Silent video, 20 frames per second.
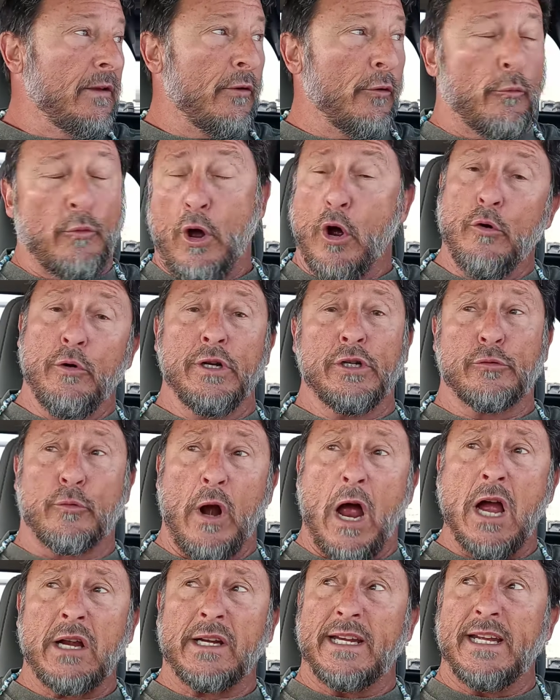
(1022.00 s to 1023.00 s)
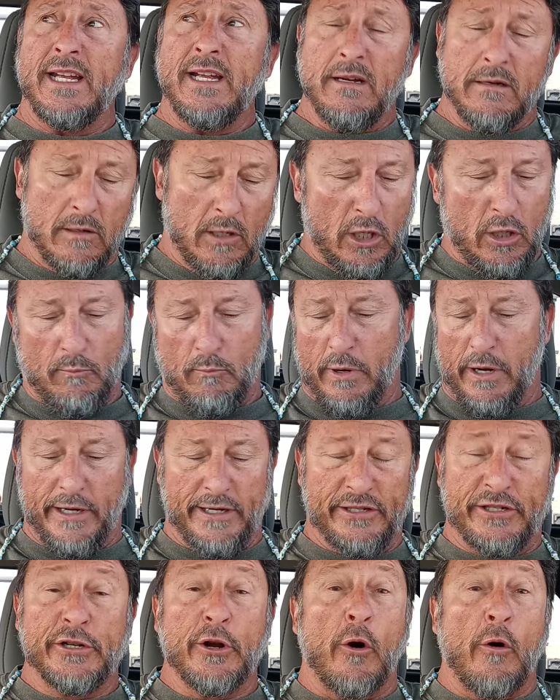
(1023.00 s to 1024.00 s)
The road is rocky, but
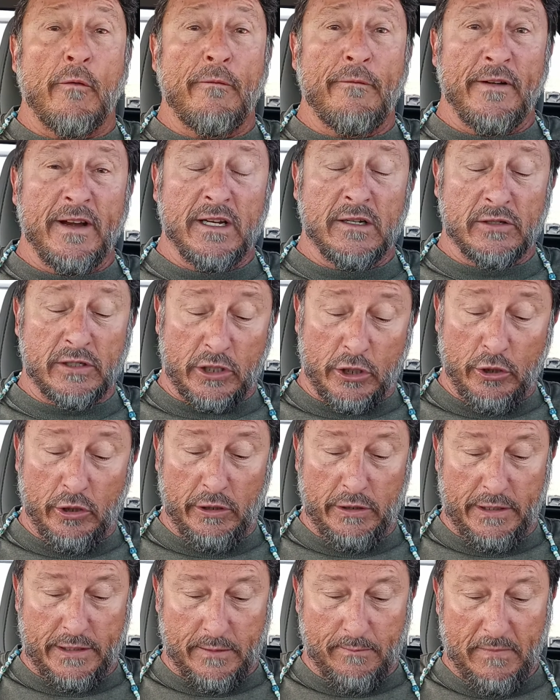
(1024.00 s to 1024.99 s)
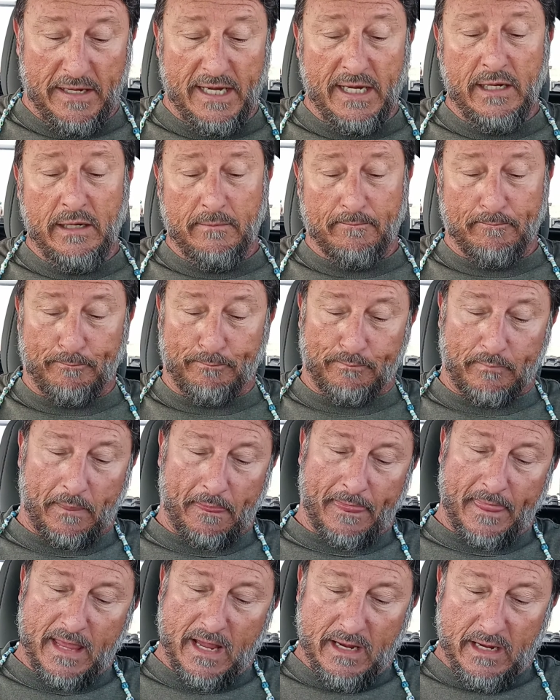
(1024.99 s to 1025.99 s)
it sure feels good to me.
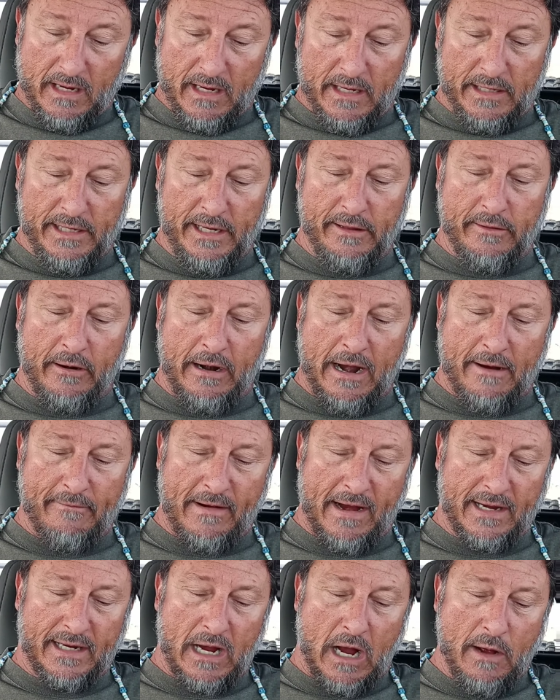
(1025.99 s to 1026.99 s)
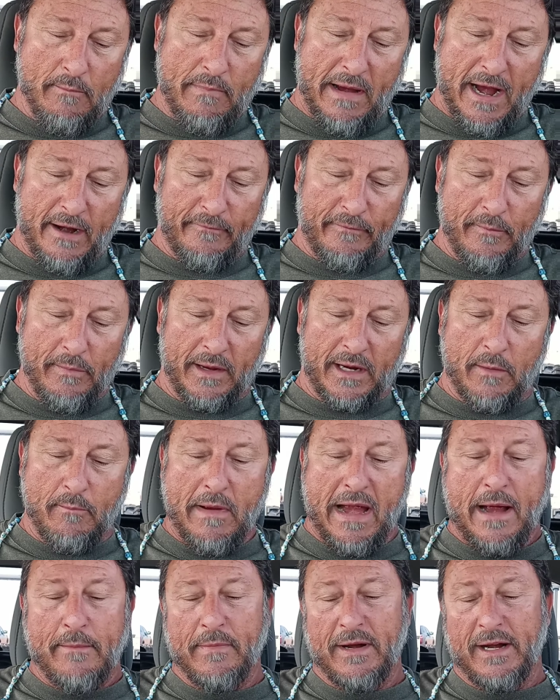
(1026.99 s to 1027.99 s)
Neither have I gone back from the
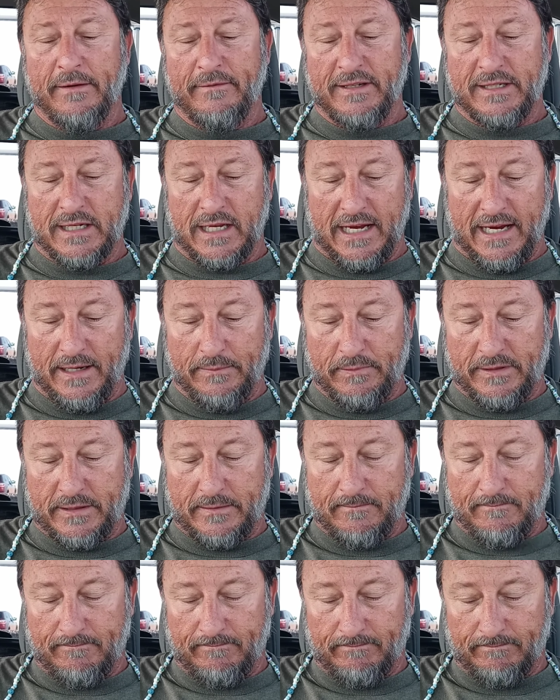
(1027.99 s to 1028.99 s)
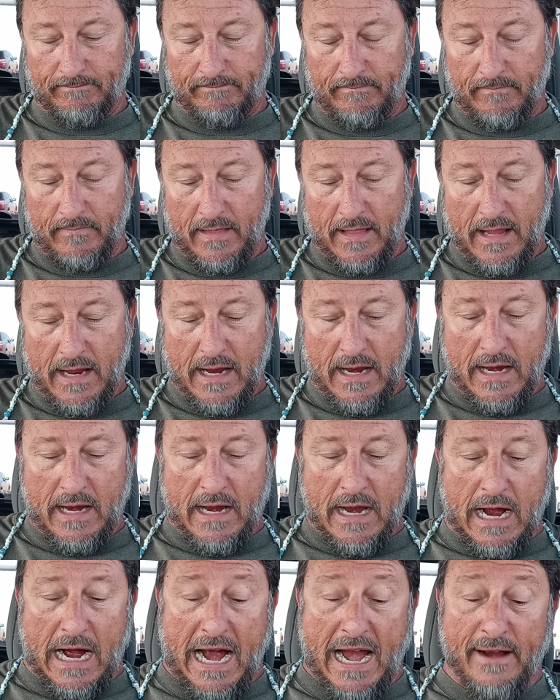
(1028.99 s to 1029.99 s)
commandment of his lips.
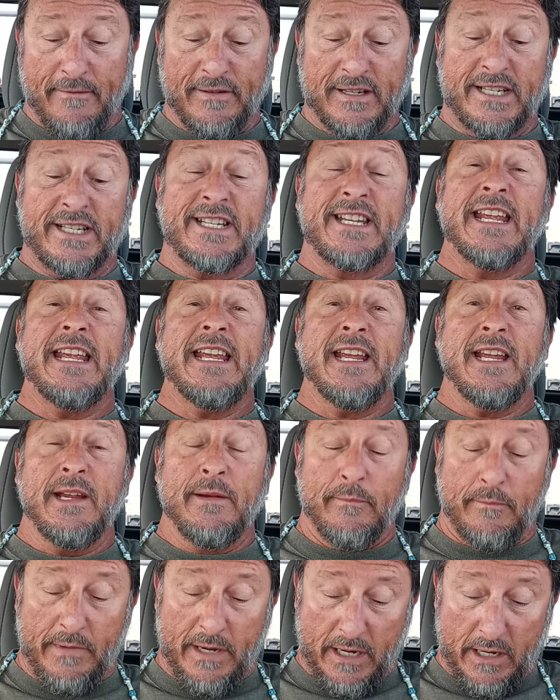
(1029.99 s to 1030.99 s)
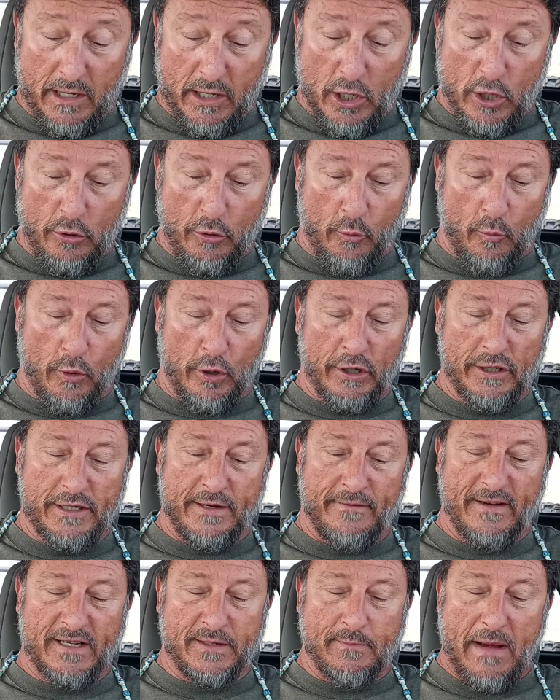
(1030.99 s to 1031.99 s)
I have esteemed the words
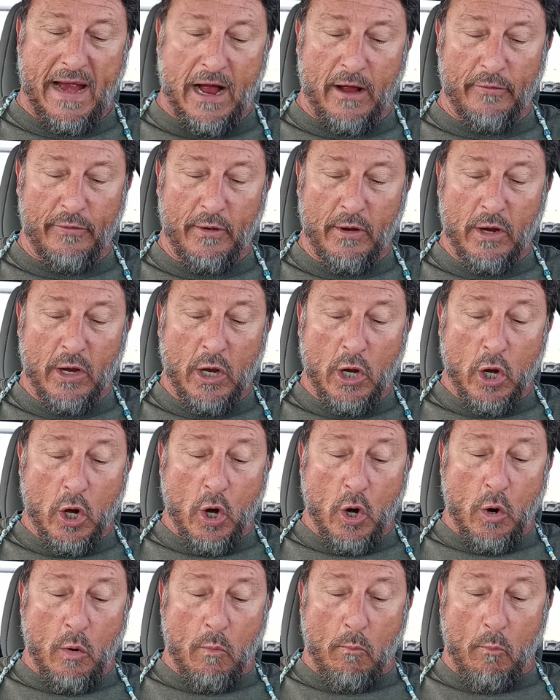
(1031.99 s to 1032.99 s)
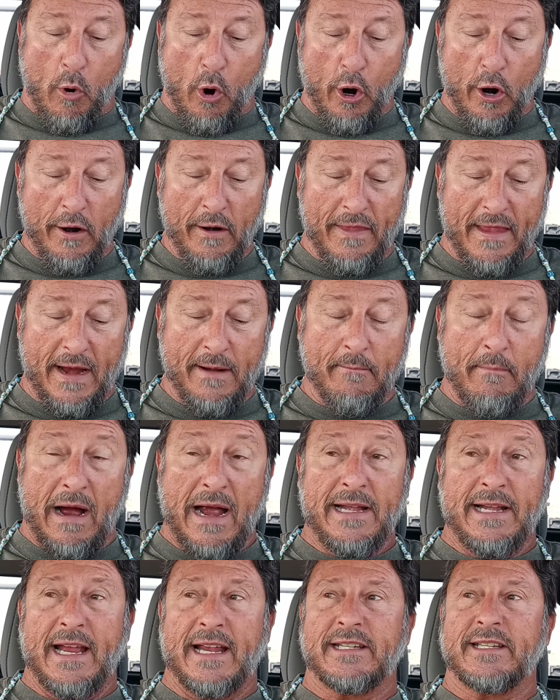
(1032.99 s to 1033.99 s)
of his mouth more than
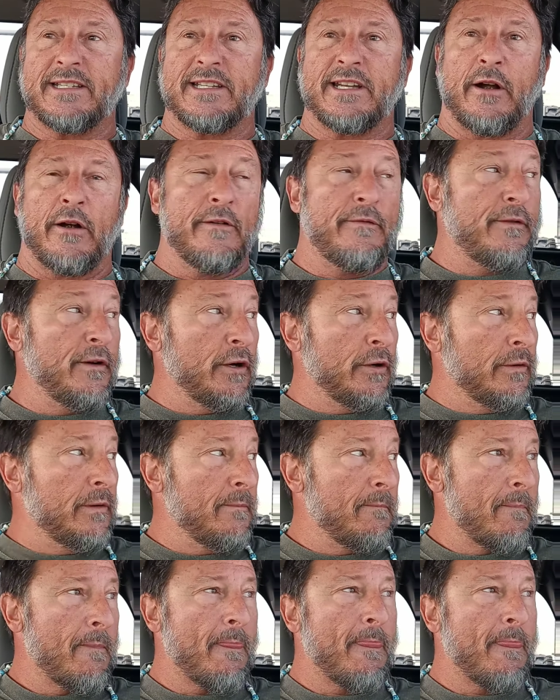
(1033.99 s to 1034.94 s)
my necessary food.